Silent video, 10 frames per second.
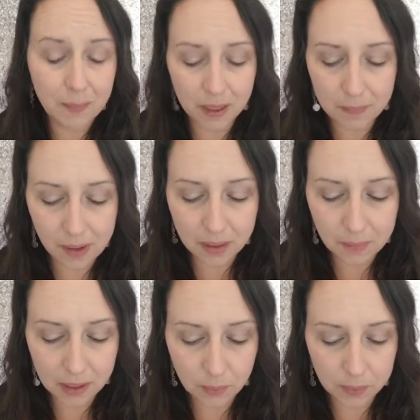as do
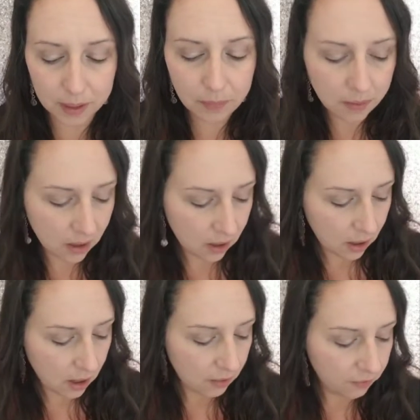many, many, many, many
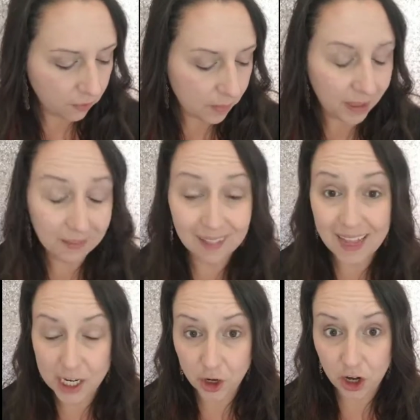women,
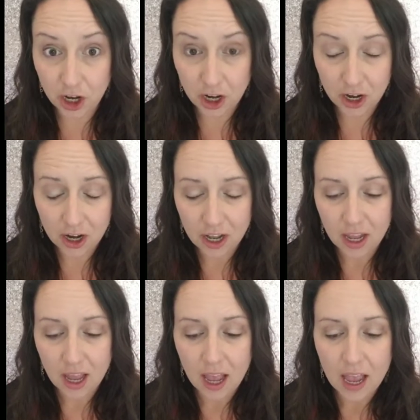for my
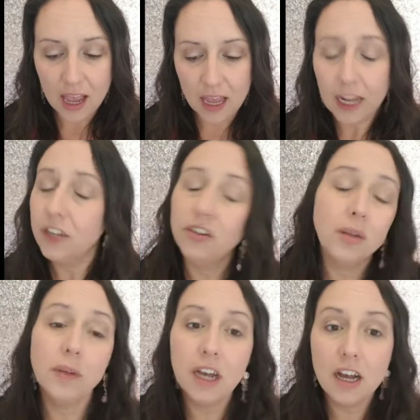liner.
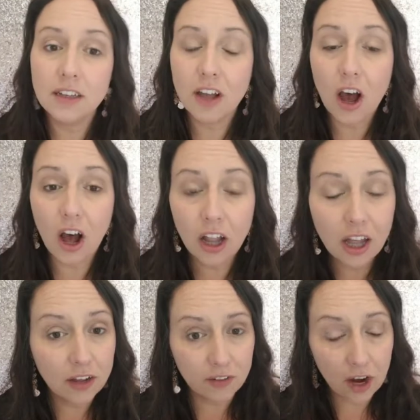And I do that
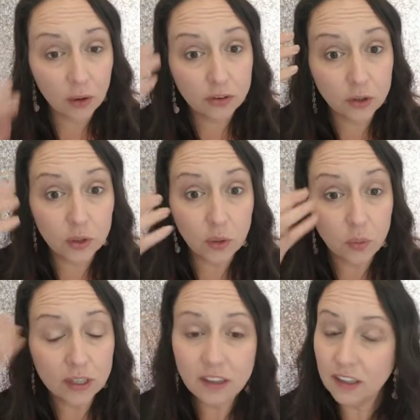because all of
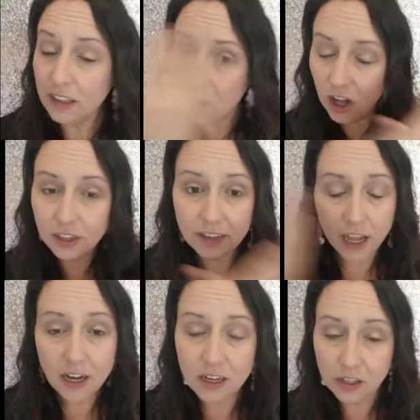our, so like once
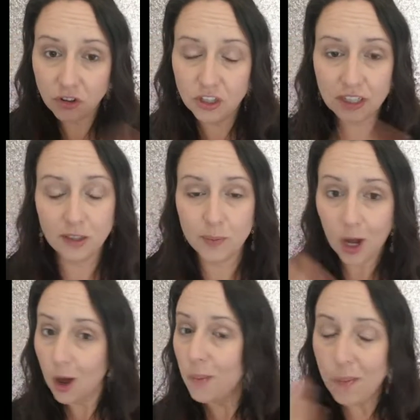this is all set,
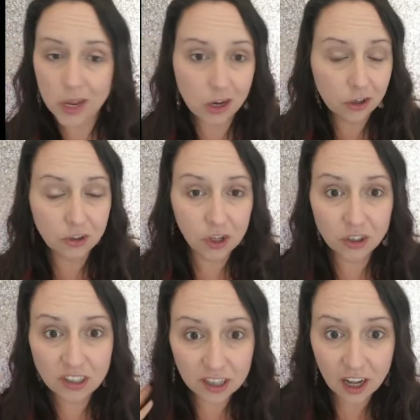usually takes about a
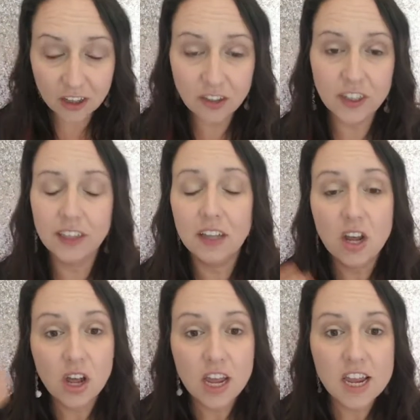minute or so to
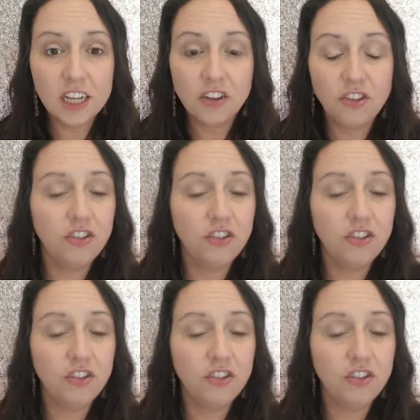set on your face.